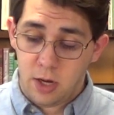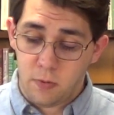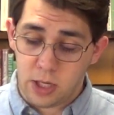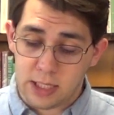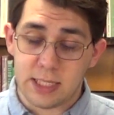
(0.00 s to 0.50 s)

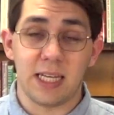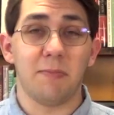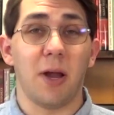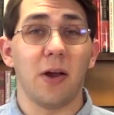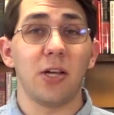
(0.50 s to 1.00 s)
We're going to see
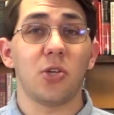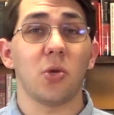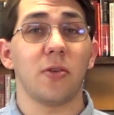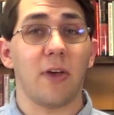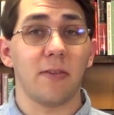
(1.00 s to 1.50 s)
Mary and
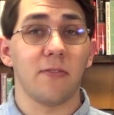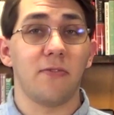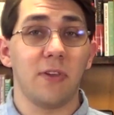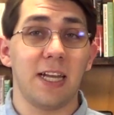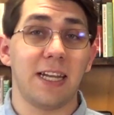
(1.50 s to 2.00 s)
Joseph have to
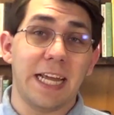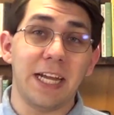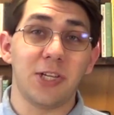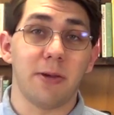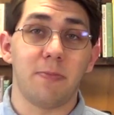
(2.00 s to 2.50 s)
flee to
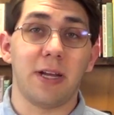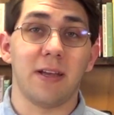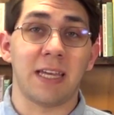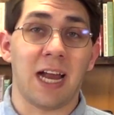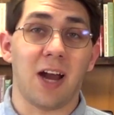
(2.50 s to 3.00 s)
Egypt
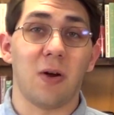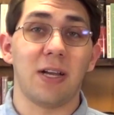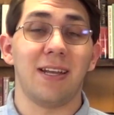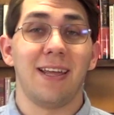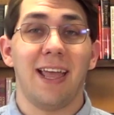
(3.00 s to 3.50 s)
because
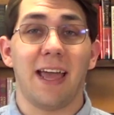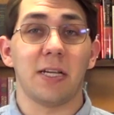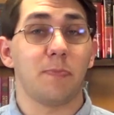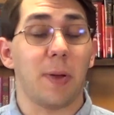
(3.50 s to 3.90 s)
Herod and his